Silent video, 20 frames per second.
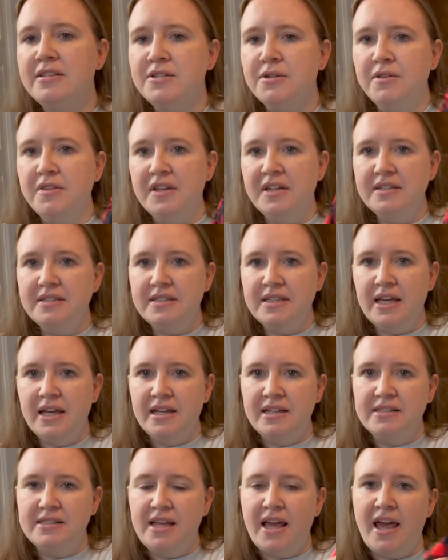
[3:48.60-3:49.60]
this
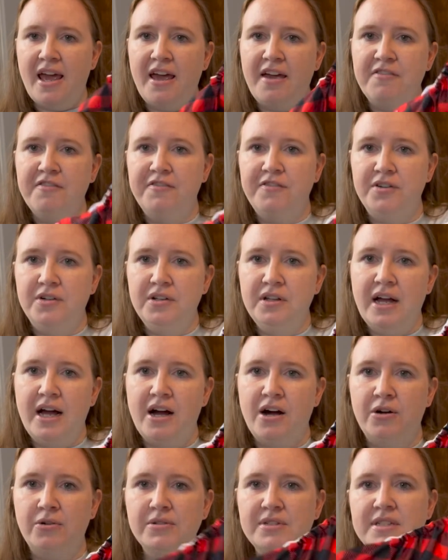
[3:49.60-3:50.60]
is a full
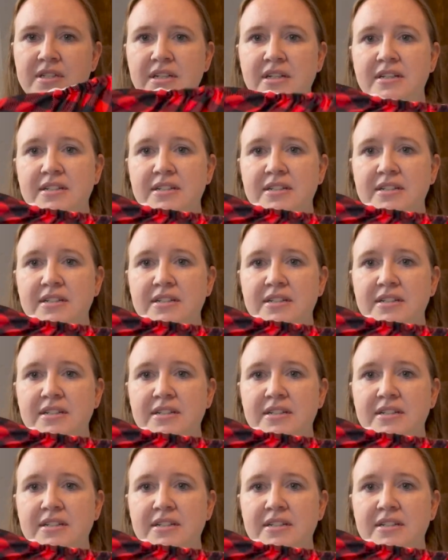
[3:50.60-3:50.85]
out